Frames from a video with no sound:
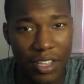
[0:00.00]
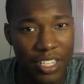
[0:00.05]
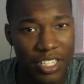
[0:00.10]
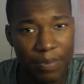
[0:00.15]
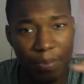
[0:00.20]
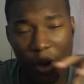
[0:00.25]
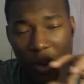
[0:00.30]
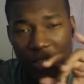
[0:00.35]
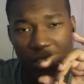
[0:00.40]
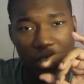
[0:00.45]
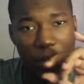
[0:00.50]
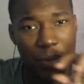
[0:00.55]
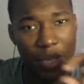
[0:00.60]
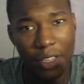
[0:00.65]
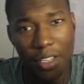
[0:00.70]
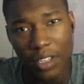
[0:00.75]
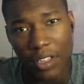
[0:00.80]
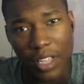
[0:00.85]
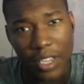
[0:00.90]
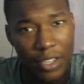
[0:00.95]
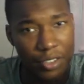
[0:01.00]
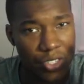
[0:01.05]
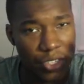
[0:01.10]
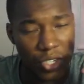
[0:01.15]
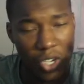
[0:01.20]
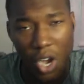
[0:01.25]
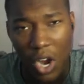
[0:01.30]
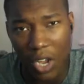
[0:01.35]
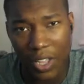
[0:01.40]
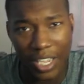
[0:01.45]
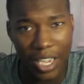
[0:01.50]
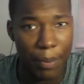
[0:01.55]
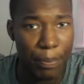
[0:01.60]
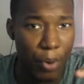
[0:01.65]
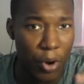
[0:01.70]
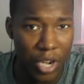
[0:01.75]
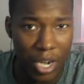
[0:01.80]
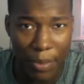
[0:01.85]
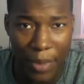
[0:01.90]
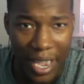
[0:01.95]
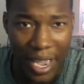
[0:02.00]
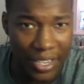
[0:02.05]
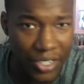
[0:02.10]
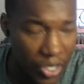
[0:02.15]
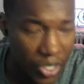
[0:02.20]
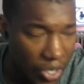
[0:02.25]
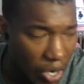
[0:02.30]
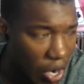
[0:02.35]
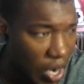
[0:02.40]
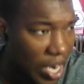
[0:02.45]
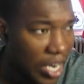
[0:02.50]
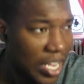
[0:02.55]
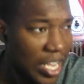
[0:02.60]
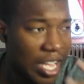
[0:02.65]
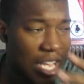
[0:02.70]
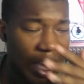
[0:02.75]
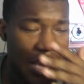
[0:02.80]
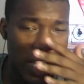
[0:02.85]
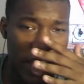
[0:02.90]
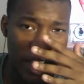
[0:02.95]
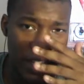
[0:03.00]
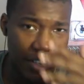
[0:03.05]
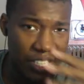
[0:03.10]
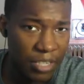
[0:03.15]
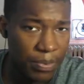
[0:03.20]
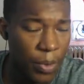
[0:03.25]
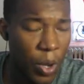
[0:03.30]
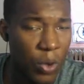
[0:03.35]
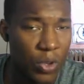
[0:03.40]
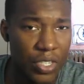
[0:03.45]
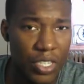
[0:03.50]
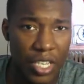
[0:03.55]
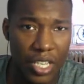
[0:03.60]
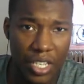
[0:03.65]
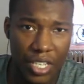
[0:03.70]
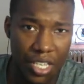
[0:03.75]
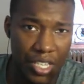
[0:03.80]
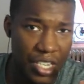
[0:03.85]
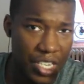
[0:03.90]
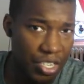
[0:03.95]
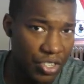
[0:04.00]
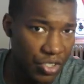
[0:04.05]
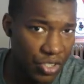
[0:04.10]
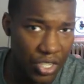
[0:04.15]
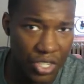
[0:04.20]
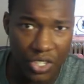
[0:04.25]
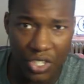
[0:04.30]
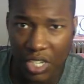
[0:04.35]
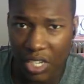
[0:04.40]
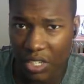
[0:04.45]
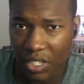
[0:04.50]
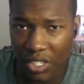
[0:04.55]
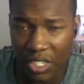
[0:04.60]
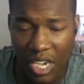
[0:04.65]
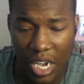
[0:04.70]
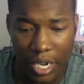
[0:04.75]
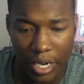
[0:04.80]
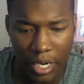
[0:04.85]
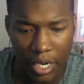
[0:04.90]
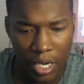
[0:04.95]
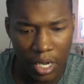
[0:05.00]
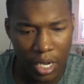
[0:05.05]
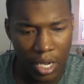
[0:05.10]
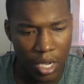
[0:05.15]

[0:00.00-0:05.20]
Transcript: he sparks up like a cigar, like a Bernie Mac cigar, and he smokes it, and then GG, it's done.